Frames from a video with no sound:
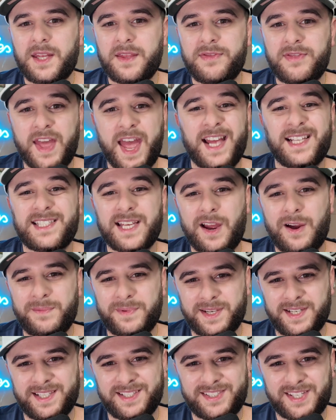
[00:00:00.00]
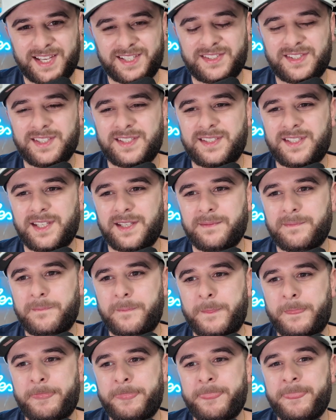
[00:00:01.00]
that's how I'm going to assess this team.
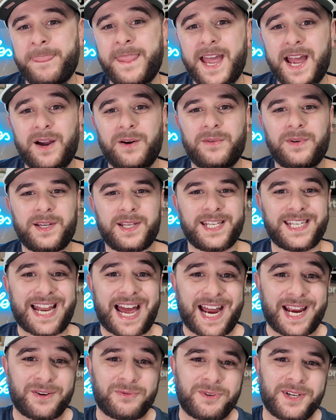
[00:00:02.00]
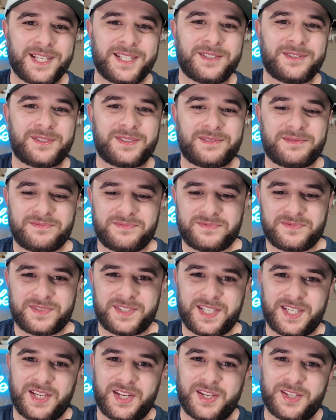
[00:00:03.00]
Now, 9 wins
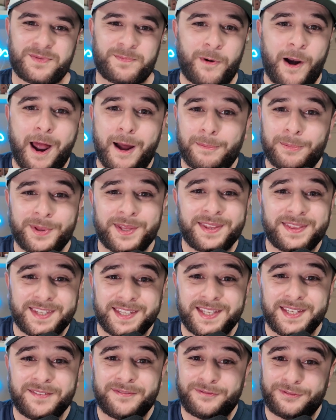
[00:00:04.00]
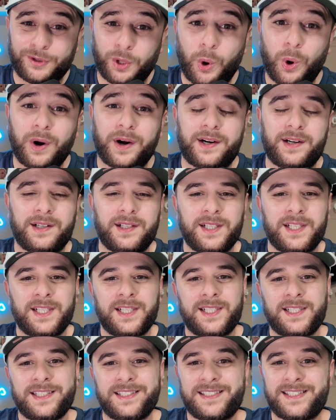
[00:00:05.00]
is probably the floor.
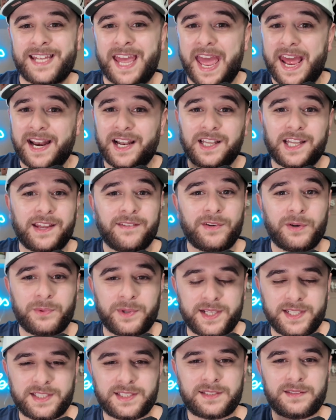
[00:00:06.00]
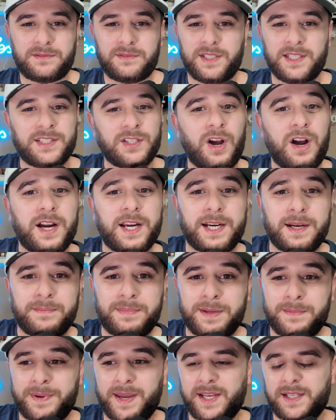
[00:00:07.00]
10, 11 wins is all going to
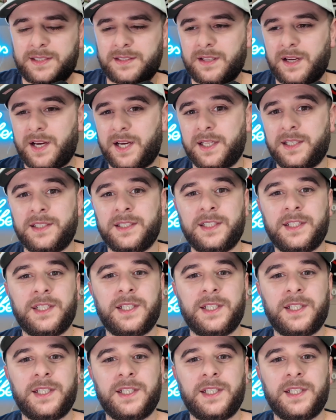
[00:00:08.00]
be based on